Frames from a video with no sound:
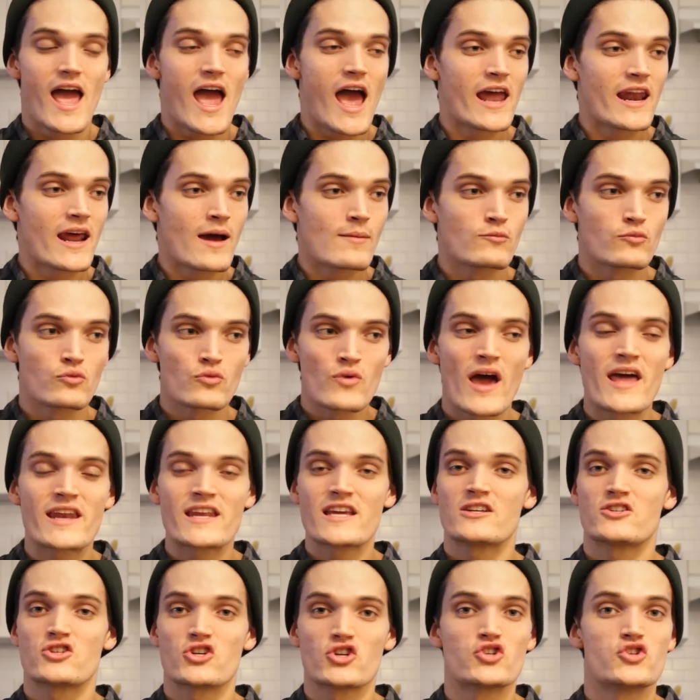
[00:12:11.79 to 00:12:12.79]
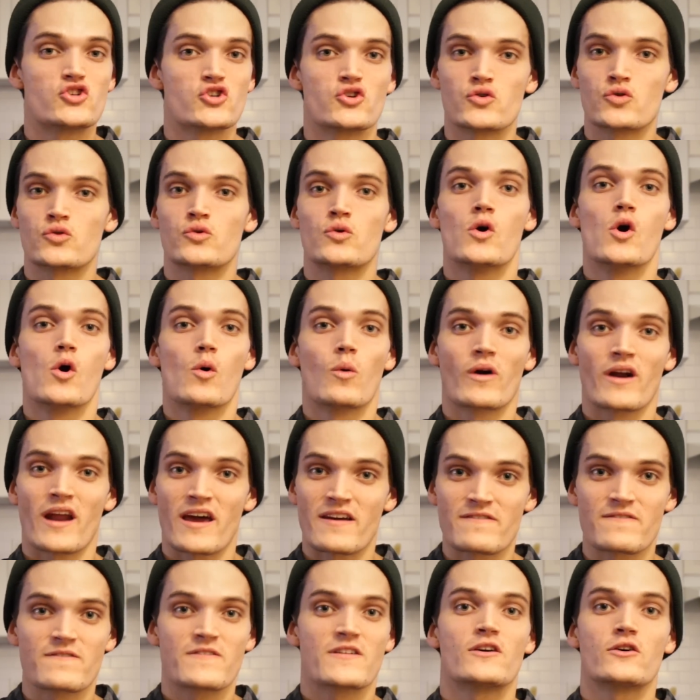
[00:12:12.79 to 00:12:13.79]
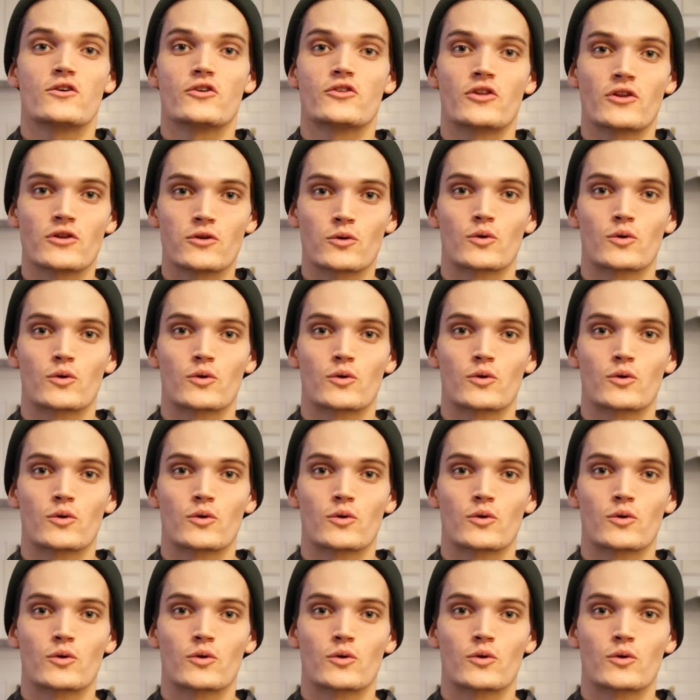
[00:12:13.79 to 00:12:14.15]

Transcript: and I'm ready to do what I feel the